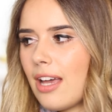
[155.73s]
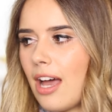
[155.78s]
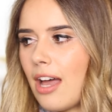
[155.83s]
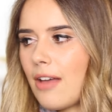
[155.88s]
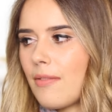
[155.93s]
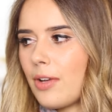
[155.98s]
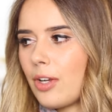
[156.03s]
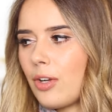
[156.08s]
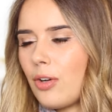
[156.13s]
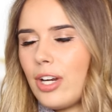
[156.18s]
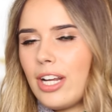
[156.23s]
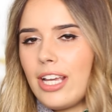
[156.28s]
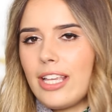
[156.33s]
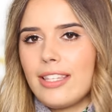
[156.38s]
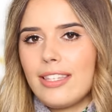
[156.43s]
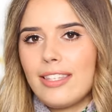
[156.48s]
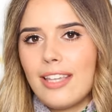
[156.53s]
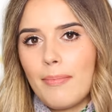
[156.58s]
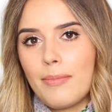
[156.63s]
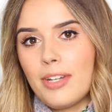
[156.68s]
Um, I got it
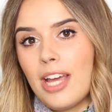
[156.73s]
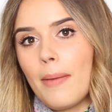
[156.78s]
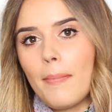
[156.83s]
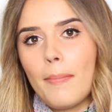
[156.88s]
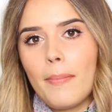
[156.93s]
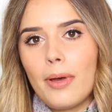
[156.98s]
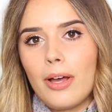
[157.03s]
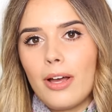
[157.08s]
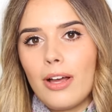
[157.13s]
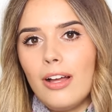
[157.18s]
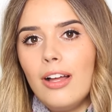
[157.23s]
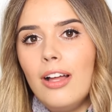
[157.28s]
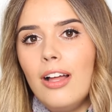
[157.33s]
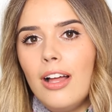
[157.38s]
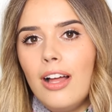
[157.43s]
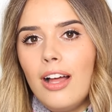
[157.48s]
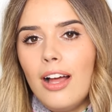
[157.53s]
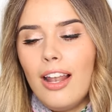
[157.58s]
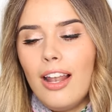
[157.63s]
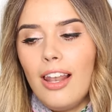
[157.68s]
in September
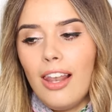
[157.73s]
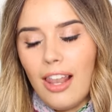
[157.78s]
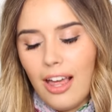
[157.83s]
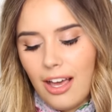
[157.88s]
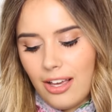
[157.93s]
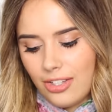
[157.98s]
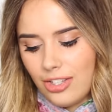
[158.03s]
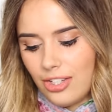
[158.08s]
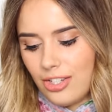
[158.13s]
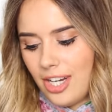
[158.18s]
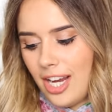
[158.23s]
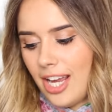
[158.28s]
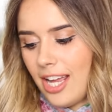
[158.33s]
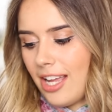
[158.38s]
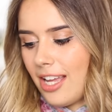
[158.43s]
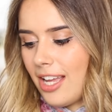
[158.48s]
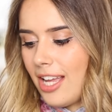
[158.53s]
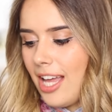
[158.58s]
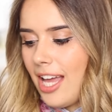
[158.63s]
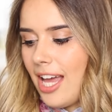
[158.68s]
last
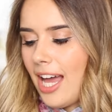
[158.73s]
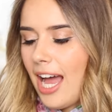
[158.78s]
year